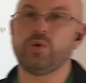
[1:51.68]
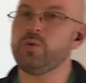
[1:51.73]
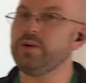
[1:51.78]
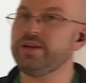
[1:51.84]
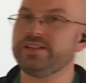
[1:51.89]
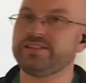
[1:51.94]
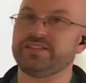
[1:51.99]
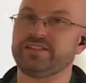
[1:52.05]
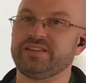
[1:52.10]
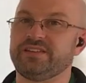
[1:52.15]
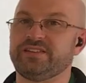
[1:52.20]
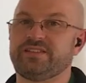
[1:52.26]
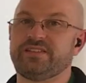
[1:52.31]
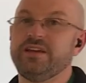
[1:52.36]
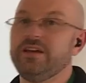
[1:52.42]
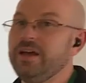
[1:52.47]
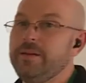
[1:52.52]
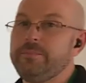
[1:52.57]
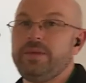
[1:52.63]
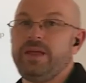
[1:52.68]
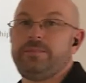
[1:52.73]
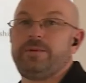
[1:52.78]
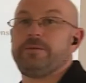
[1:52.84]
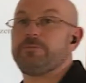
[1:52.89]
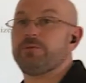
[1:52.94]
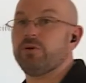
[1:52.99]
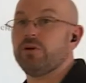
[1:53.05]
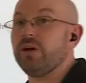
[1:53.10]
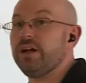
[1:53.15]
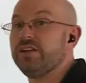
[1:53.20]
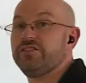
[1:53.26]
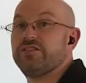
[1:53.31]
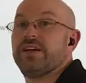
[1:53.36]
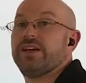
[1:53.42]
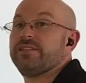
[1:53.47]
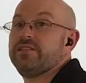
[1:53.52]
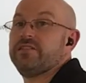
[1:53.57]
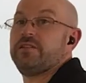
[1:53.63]
quizzes, maybe
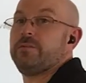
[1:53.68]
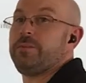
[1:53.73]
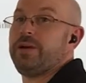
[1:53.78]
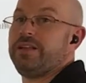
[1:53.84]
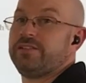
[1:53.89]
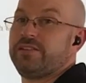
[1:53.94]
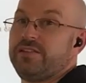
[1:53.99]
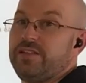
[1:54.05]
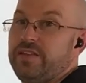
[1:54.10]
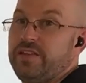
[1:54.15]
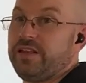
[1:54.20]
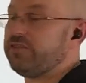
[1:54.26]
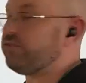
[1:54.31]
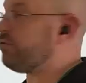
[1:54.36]
projects. It depends on the